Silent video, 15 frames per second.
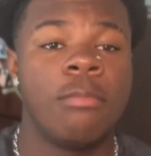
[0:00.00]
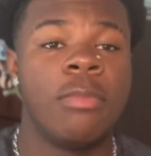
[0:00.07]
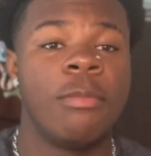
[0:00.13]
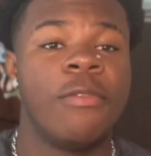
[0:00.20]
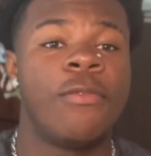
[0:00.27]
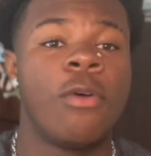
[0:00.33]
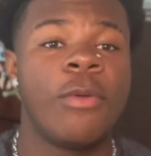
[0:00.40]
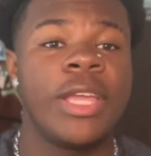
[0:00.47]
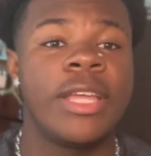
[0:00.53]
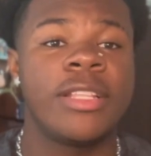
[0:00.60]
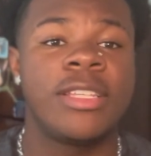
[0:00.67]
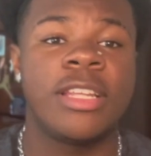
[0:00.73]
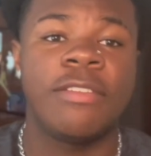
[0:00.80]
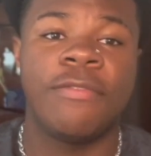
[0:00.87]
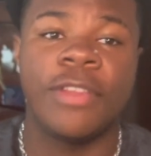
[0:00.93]
But before we get
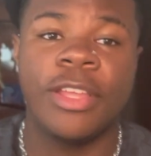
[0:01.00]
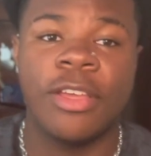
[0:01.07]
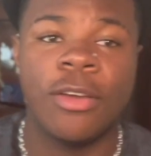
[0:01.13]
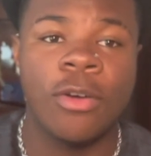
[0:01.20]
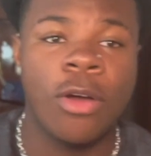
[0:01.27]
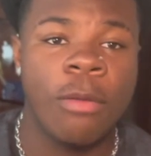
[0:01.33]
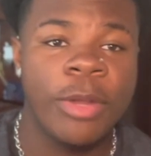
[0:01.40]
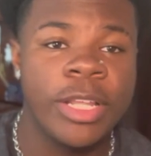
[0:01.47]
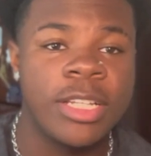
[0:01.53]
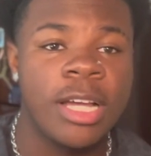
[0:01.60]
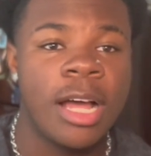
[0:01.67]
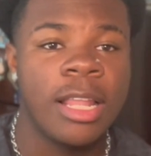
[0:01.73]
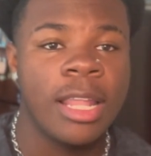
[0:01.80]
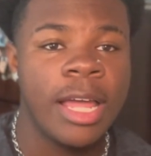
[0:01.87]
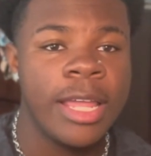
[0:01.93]
into this video, I'm gonna need
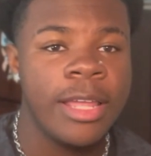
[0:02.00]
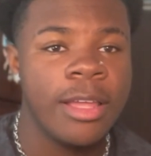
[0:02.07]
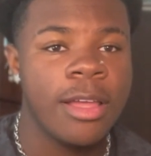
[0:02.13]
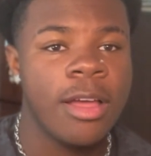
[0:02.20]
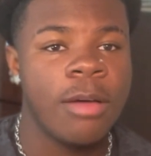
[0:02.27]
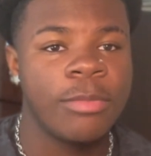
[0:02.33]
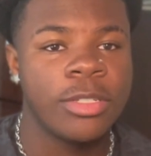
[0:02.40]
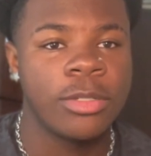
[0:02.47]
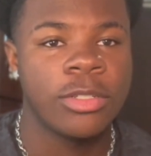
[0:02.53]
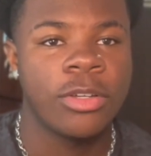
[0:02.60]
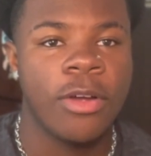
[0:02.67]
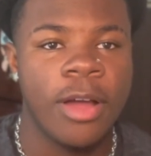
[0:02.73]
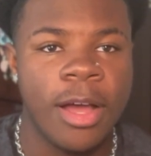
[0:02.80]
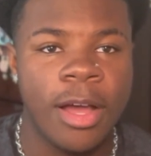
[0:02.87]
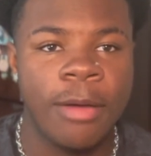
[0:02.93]
y'all to like, comment,
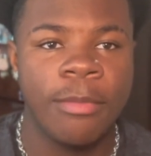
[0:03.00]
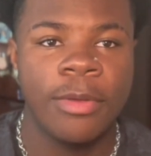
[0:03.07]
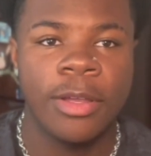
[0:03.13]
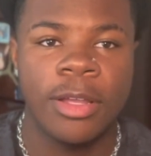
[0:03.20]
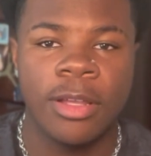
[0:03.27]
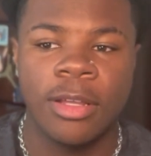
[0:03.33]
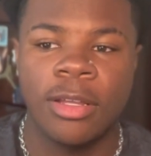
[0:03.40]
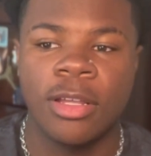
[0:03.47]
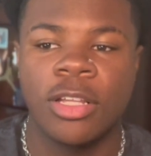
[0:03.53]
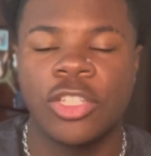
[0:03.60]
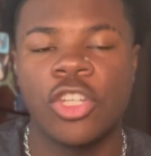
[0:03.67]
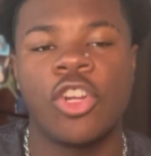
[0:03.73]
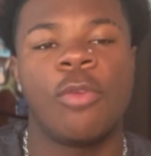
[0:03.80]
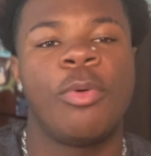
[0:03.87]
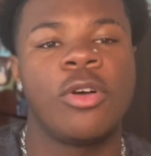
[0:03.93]
subscribe,
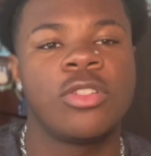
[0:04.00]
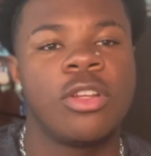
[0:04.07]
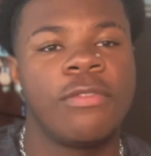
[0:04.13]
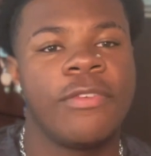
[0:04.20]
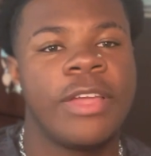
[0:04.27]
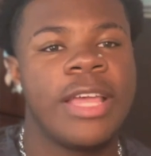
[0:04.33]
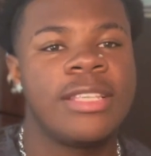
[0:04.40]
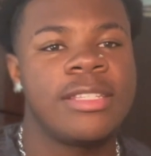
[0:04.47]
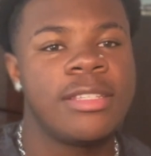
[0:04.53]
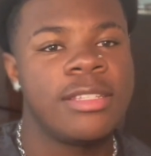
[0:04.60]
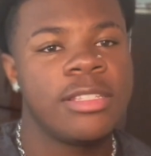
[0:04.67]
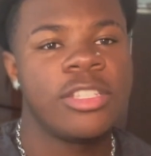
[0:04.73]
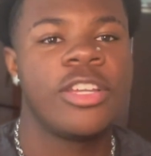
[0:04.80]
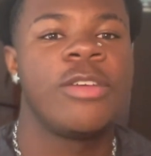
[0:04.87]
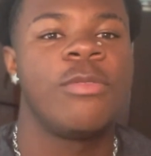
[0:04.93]
turn on post
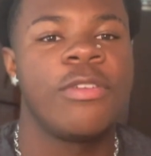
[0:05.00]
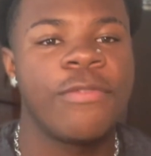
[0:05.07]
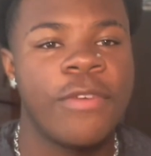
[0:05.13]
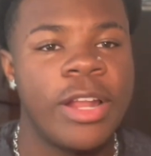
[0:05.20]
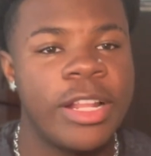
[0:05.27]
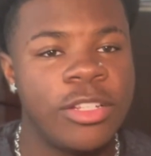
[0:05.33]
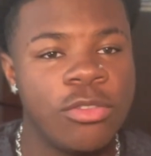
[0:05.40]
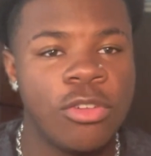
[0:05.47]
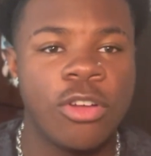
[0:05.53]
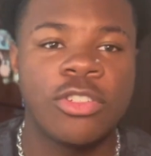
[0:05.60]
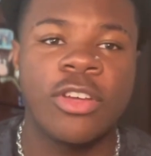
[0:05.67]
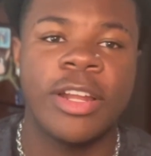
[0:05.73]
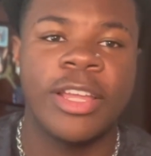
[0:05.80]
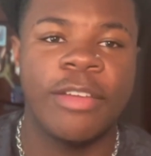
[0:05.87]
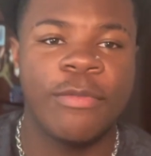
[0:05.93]
notifications, share it with a friend that you know
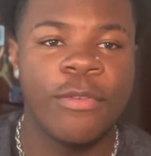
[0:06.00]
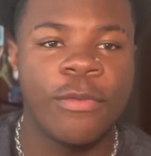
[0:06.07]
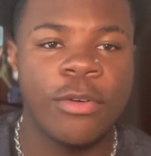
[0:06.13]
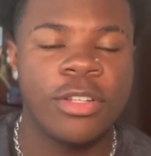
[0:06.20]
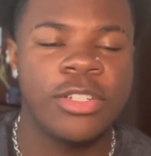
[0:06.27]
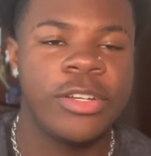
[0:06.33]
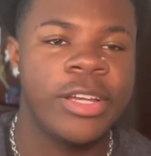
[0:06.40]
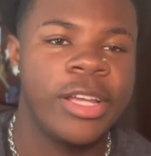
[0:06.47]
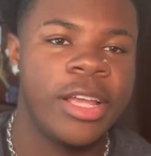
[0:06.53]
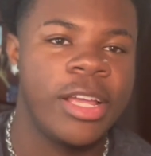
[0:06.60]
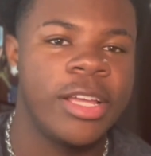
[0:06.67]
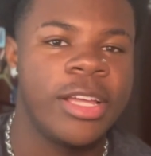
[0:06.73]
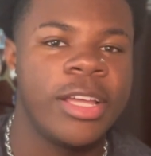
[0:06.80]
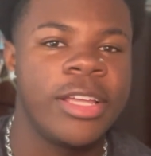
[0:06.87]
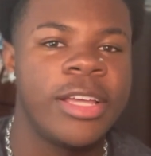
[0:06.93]
trying to get freeform dread,
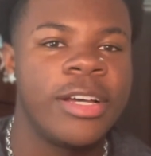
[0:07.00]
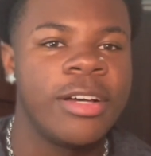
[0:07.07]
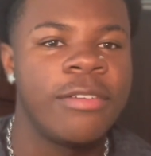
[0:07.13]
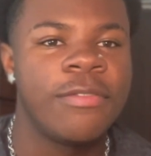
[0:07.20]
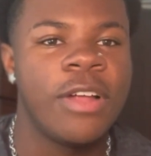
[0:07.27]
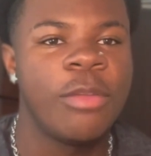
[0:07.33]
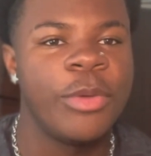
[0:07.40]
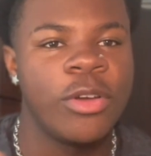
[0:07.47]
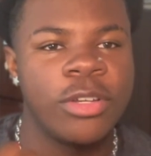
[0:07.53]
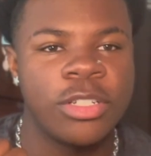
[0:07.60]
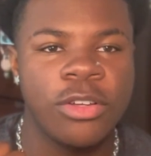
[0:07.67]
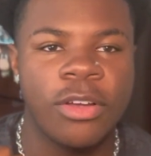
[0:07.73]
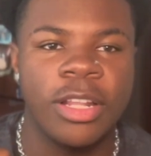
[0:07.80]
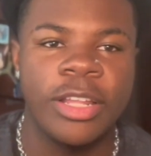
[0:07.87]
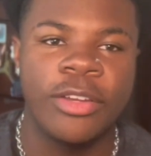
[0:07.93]
and yeah, follow me on
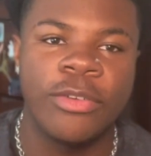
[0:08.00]
Instagram, let's do